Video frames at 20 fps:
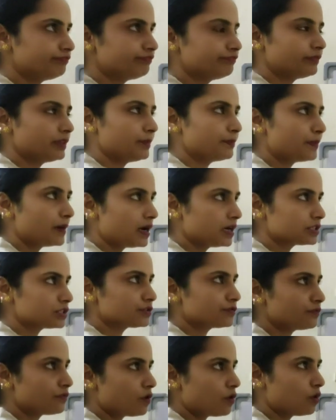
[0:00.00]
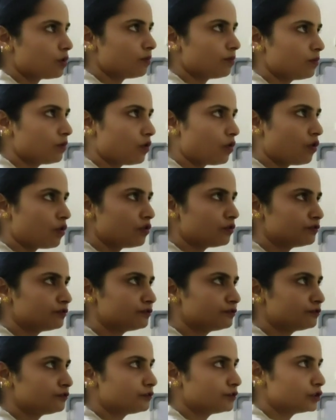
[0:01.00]
the past form of
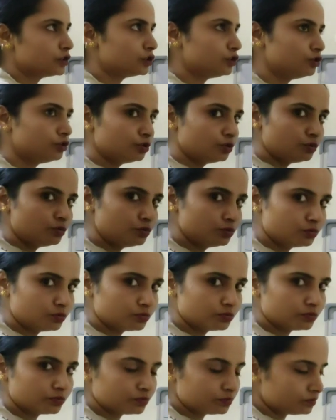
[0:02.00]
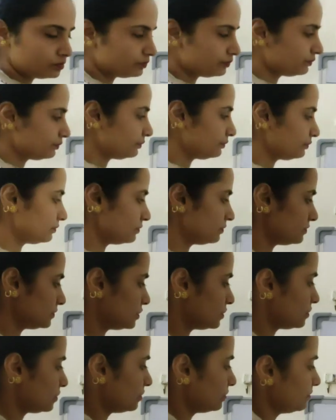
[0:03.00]
do.
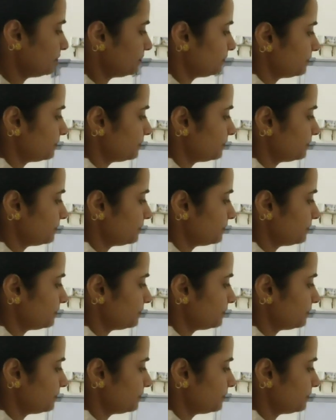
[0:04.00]
So